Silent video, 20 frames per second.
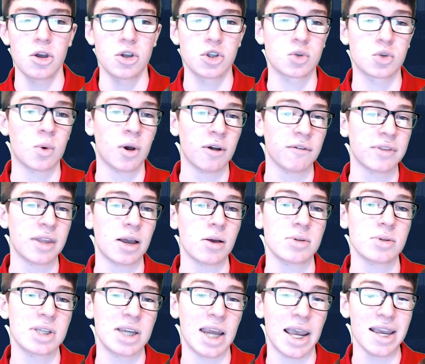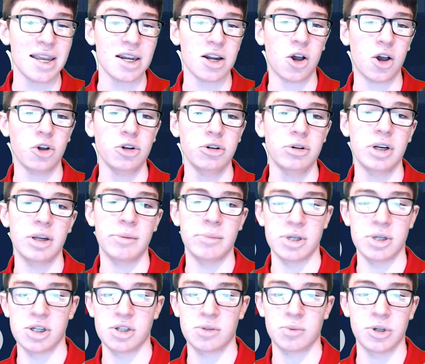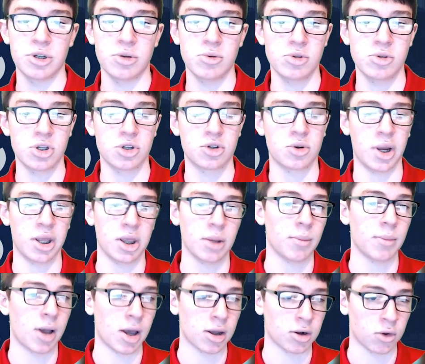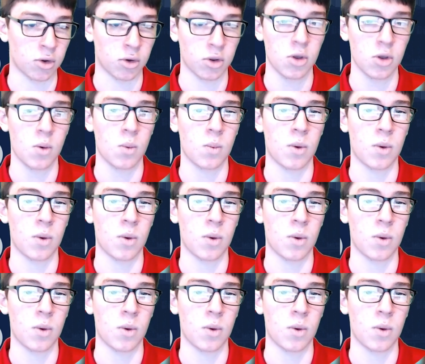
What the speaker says: 12,800 images were used to train the model,